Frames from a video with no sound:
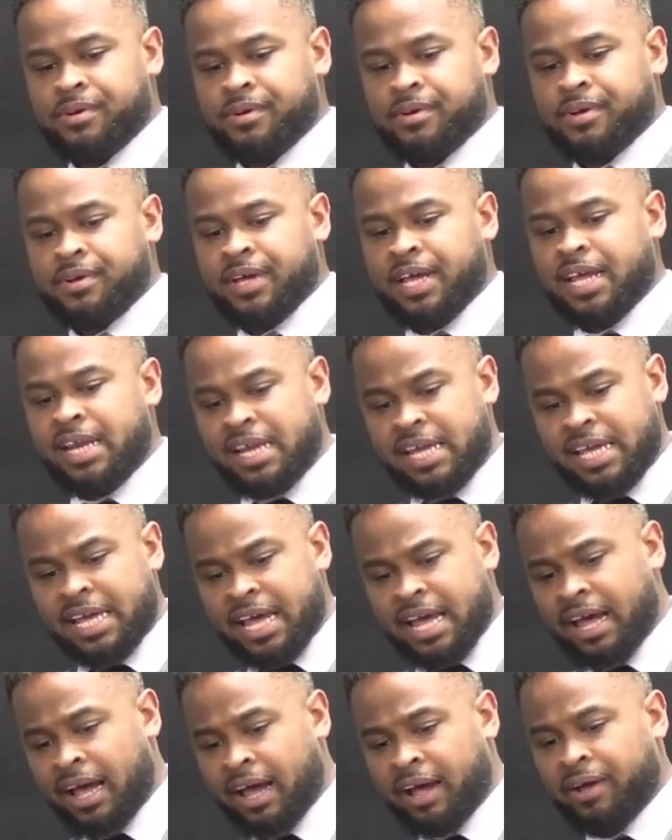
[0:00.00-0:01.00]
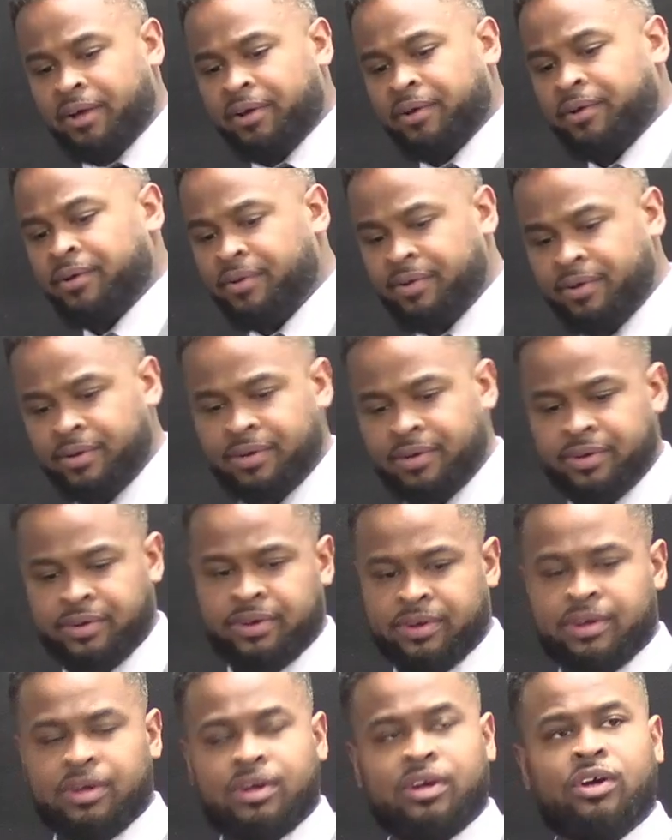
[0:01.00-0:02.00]
In the year
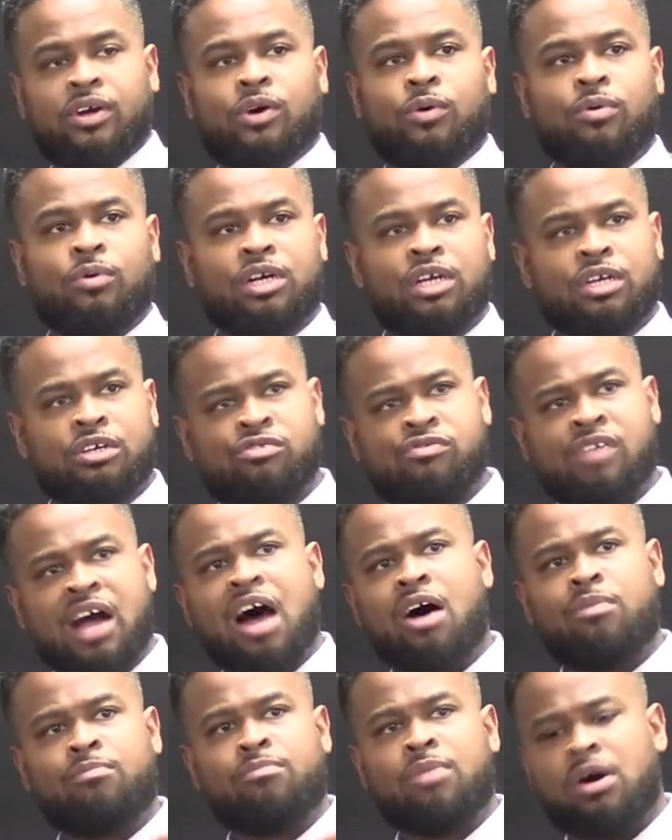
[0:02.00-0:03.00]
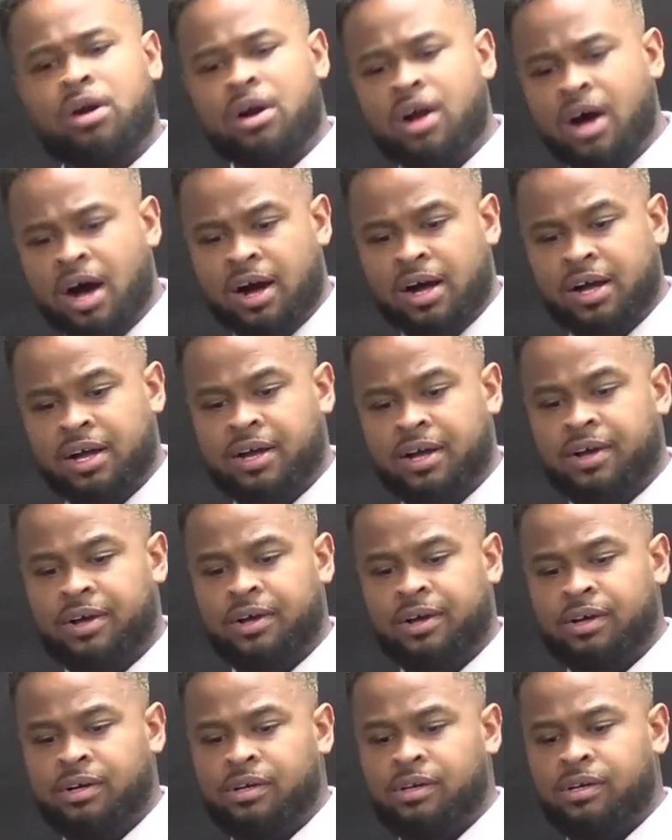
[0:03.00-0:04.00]
where the crown monarch
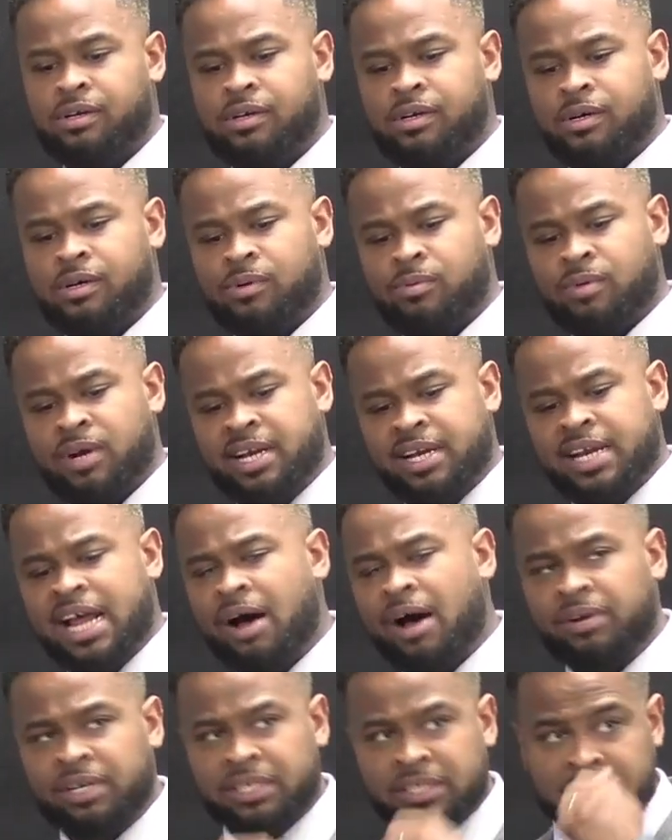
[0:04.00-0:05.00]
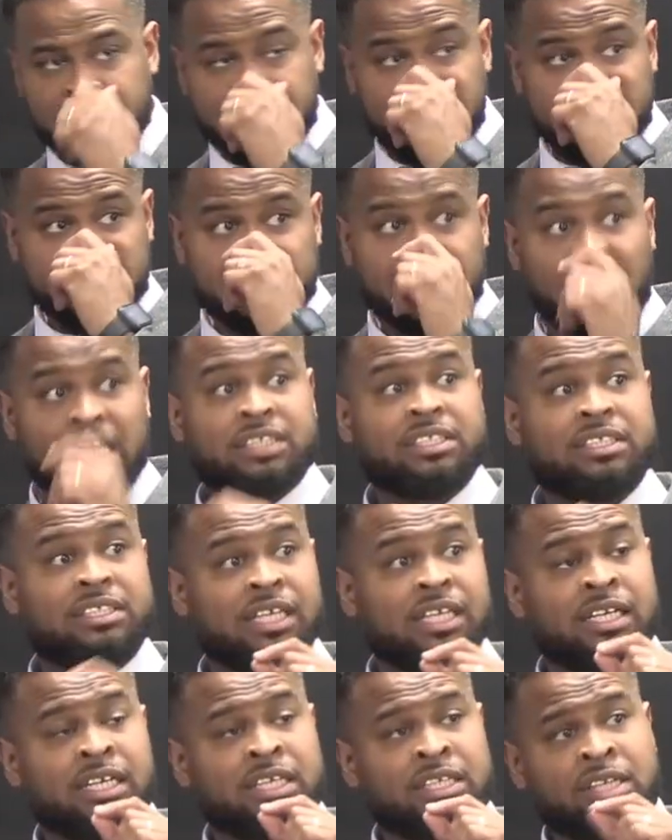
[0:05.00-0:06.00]
went down into the dust
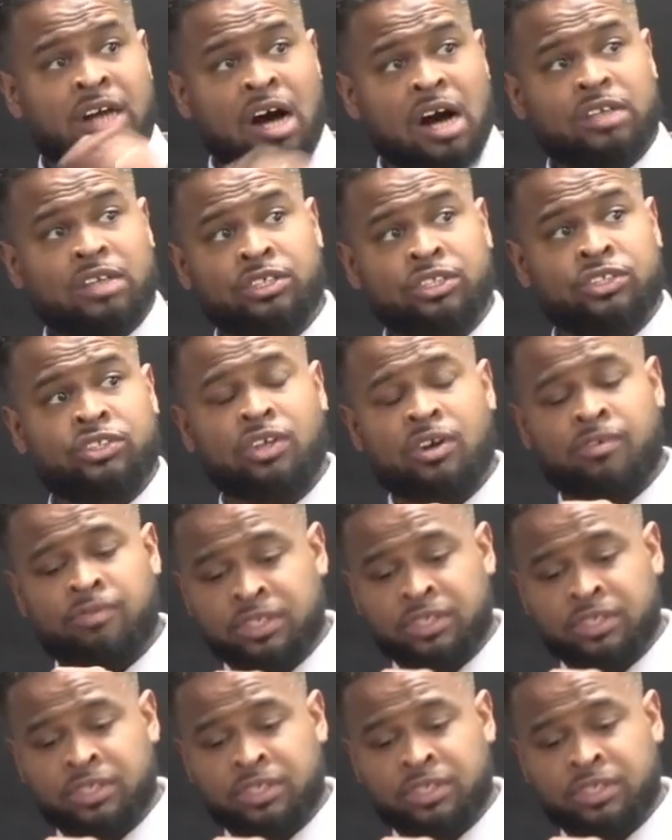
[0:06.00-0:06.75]
and the darkness of